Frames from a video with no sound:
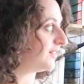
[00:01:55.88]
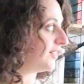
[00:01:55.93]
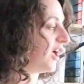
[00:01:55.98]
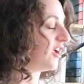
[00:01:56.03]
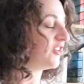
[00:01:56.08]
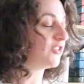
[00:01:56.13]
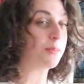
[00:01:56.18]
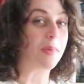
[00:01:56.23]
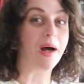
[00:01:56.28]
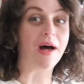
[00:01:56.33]

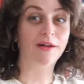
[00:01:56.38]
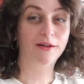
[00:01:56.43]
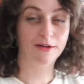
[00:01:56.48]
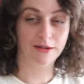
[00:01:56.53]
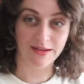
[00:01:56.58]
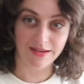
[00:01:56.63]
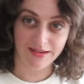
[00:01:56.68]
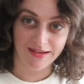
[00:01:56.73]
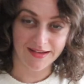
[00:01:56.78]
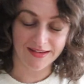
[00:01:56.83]
/
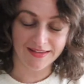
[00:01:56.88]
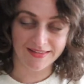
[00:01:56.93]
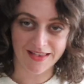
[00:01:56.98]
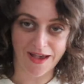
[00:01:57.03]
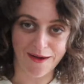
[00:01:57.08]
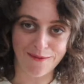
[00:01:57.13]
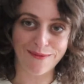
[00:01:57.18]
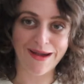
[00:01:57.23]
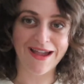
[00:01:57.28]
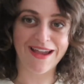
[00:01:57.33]
balcony is
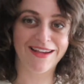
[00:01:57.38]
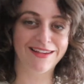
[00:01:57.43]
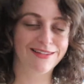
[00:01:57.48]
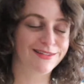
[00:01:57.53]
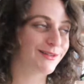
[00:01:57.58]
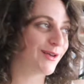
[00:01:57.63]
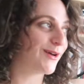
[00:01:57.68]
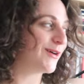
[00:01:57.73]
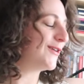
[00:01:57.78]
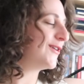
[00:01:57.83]
that way,
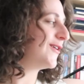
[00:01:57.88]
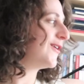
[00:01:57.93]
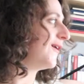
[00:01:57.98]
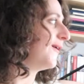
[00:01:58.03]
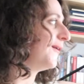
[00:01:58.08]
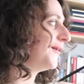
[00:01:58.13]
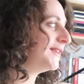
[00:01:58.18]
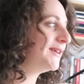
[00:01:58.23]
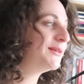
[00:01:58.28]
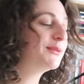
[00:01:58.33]
so
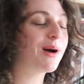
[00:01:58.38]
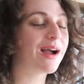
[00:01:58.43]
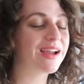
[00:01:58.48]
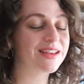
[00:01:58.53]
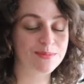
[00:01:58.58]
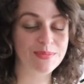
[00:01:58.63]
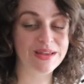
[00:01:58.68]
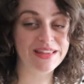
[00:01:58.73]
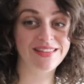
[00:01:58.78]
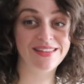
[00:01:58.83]
all the
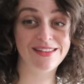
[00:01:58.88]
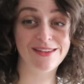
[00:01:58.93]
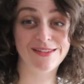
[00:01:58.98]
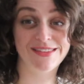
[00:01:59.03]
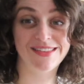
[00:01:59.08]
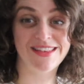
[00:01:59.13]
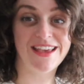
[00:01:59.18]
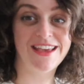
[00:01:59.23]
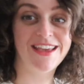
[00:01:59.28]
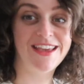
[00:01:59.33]
white bits you
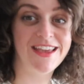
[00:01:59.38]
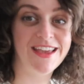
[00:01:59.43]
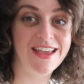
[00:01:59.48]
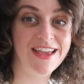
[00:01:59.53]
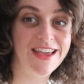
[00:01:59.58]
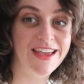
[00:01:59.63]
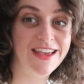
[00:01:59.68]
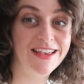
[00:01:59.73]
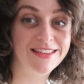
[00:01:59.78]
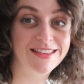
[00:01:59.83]
see
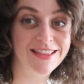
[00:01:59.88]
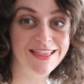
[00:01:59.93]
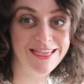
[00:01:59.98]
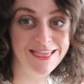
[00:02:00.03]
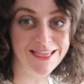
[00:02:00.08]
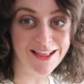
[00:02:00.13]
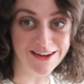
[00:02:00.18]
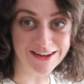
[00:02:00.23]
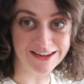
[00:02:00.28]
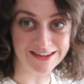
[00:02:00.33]
is
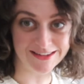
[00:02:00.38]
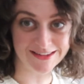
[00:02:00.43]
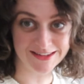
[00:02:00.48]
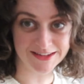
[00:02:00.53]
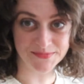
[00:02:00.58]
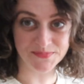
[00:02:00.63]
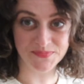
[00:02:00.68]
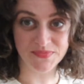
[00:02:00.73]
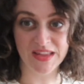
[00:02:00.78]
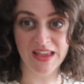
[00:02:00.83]
light.
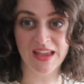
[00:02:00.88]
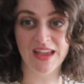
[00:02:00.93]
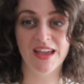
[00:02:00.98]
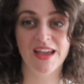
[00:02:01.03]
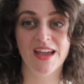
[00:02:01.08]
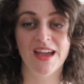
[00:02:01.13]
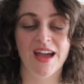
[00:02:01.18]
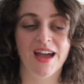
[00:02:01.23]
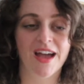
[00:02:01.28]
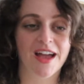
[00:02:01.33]

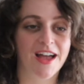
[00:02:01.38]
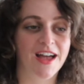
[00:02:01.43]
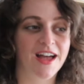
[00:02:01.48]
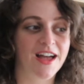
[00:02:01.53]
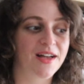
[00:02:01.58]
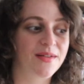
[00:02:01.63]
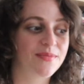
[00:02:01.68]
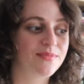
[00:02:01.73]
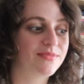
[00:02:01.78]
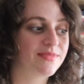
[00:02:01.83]

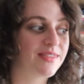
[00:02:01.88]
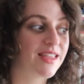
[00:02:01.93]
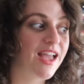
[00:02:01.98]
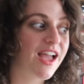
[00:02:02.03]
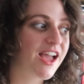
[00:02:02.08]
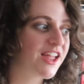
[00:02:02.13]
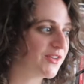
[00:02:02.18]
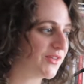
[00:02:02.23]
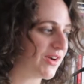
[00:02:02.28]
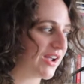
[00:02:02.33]

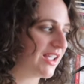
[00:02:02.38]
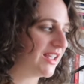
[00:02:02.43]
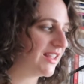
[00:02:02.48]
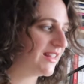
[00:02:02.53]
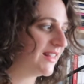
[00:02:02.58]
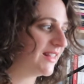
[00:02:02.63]
Anyway,